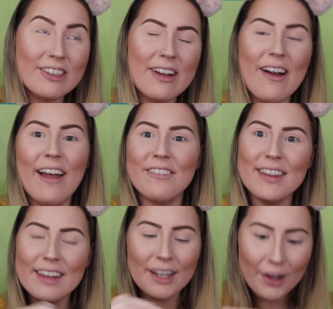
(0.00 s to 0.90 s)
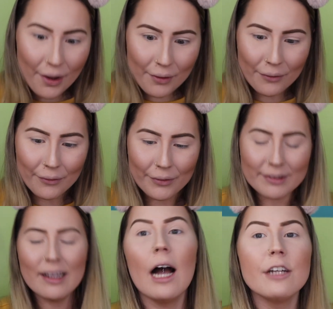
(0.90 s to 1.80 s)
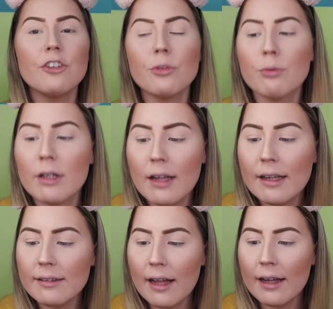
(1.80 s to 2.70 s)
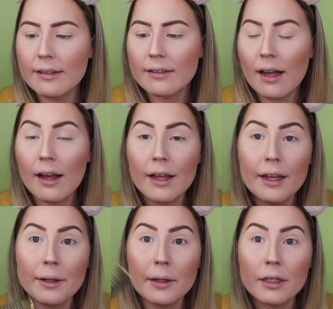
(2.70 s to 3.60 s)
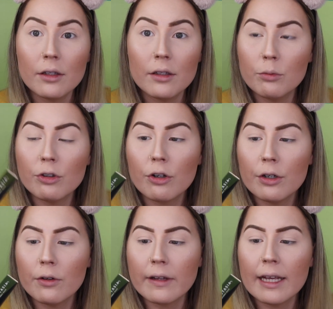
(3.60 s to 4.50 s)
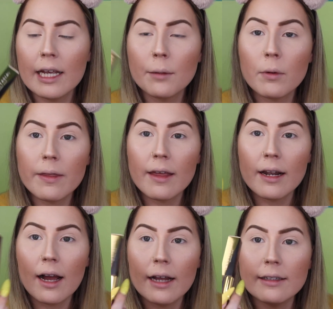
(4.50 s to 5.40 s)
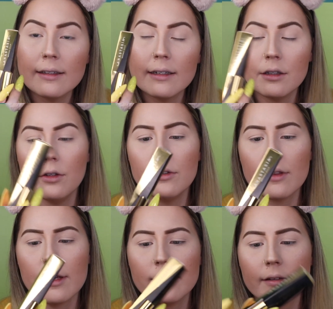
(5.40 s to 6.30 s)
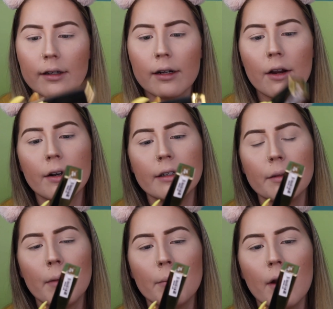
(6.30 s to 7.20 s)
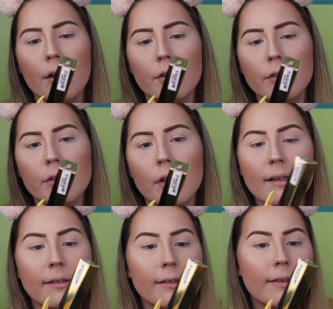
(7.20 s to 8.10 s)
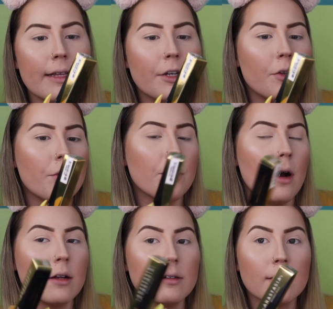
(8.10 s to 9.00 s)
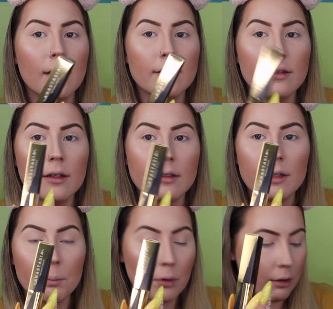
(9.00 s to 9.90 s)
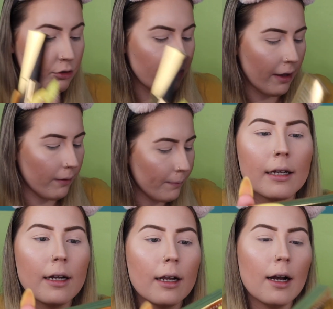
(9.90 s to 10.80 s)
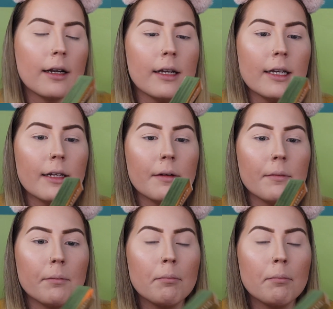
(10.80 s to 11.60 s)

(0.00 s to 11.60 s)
how everything goes. I just realized as I was turning on the camera that I didn't use this, and I already did my brows. This is the new Anastasia Dip Brow Gel, and I got it in